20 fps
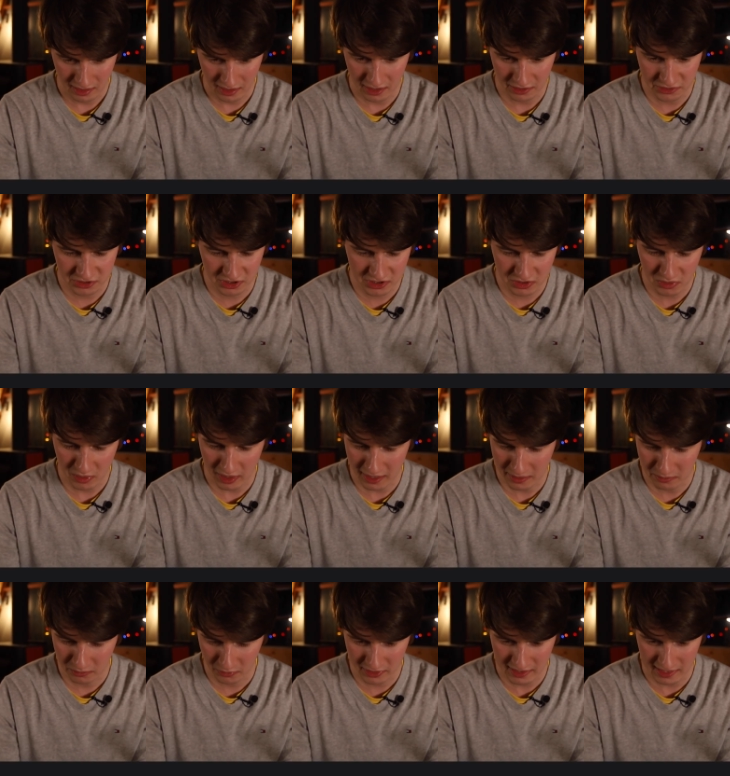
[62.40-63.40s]
uh, just to
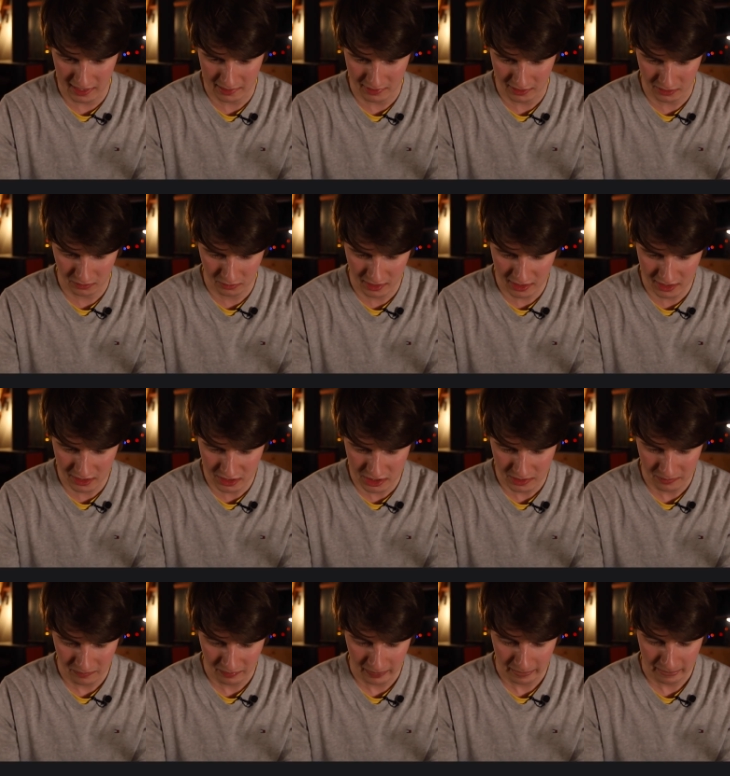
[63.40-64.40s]
add more dynamic
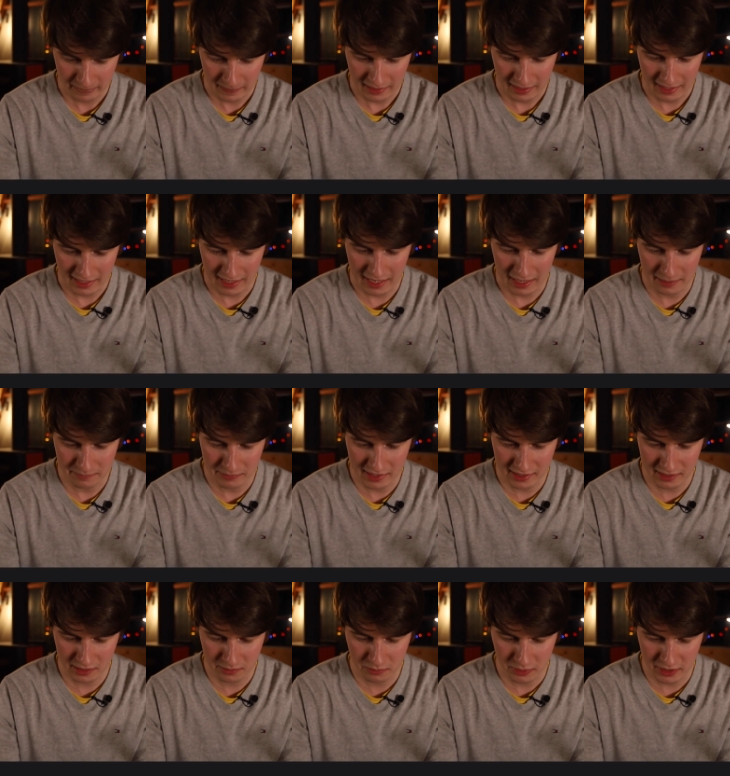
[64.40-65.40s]
range. And
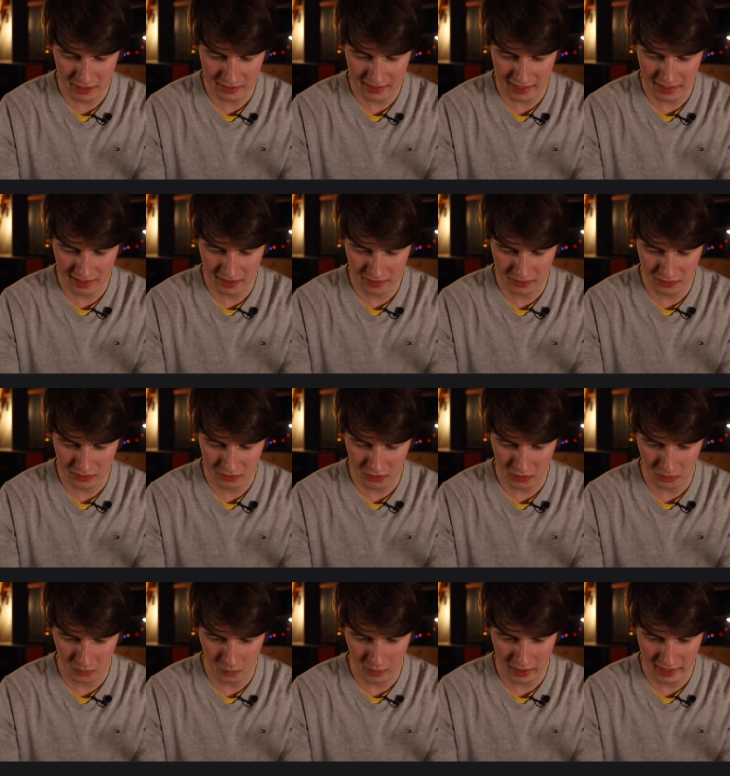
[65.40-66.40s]
then I'm gonna bring down
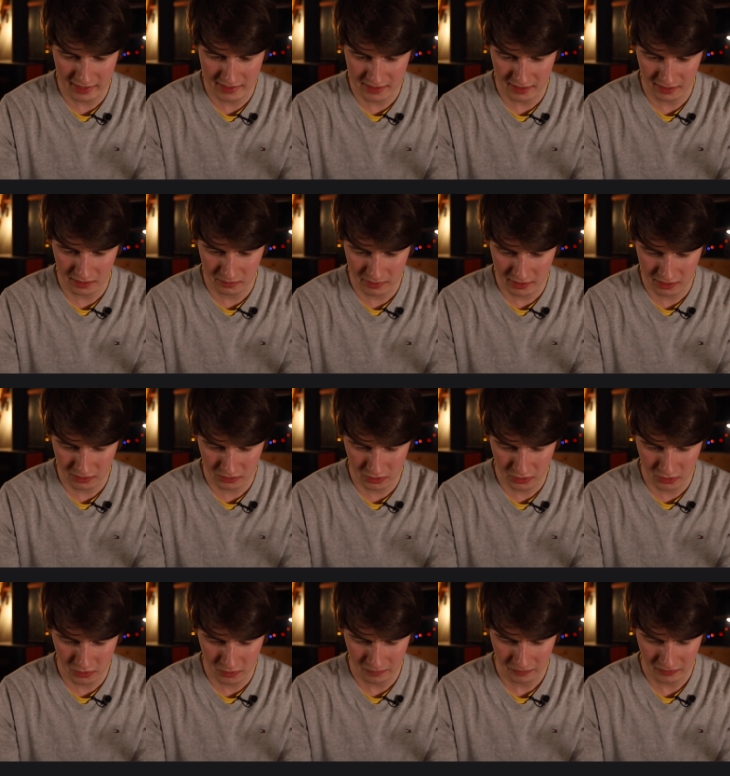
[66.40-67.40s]
the whites a little bit
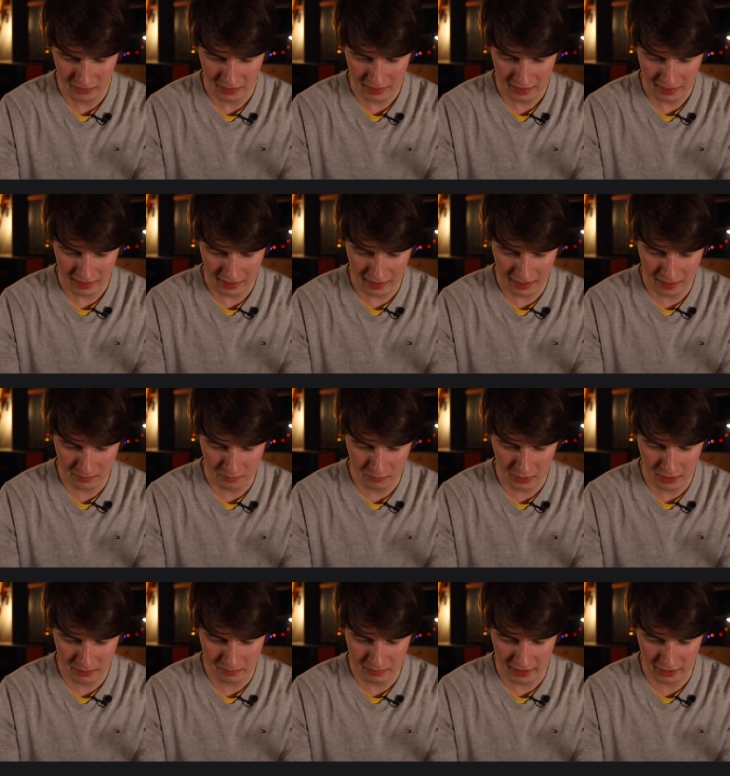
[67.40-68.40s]
too and
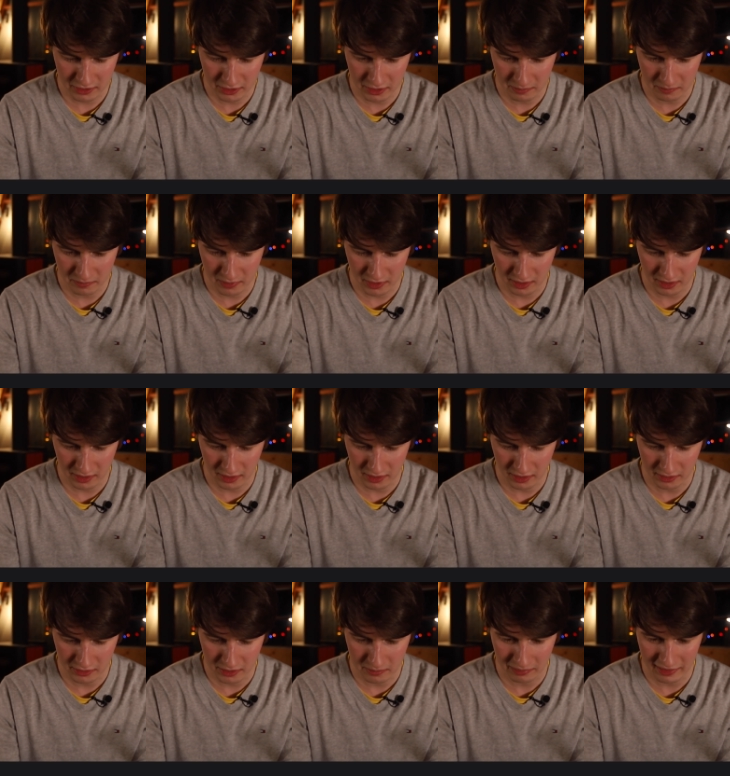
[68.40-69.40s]
bring back up
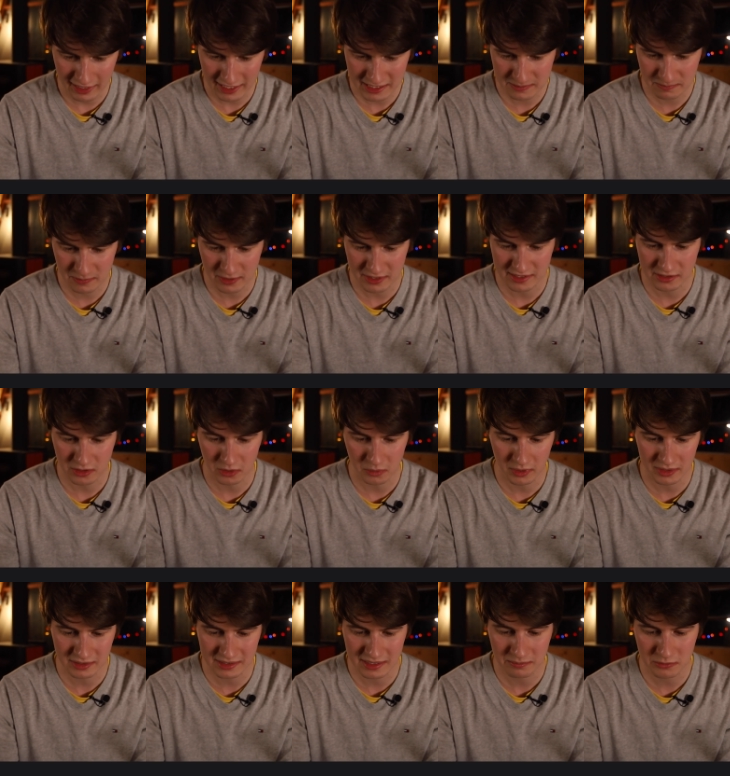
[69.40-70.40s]
uh, the blacks because I
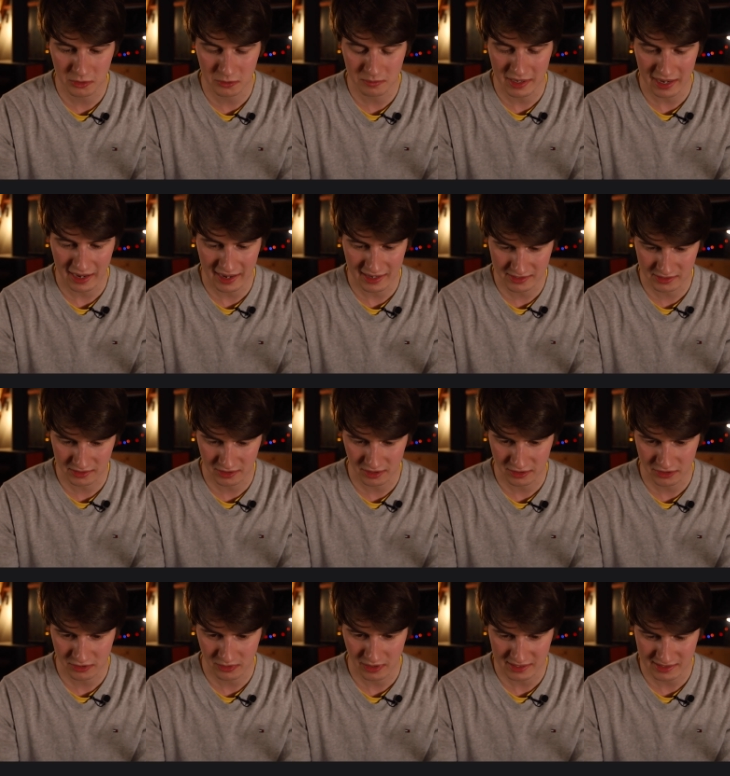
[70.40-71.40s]
don't want them to be as
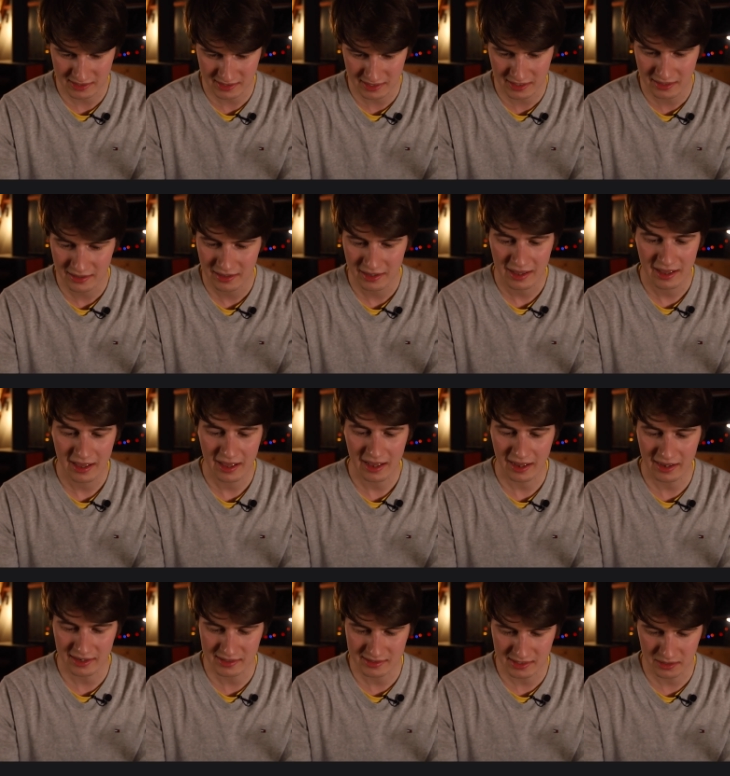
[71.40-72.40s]
contrasty
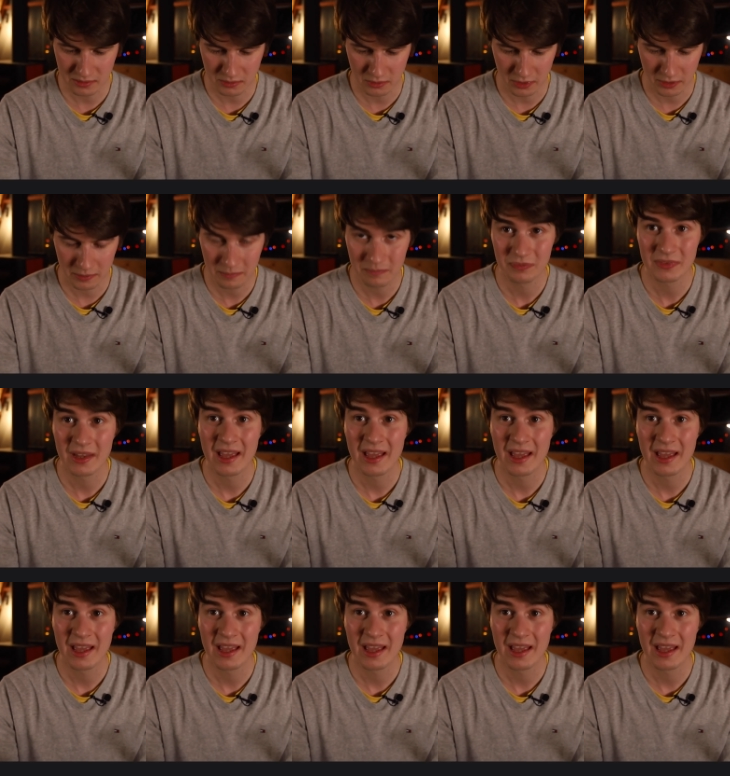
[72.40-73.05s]
as they were.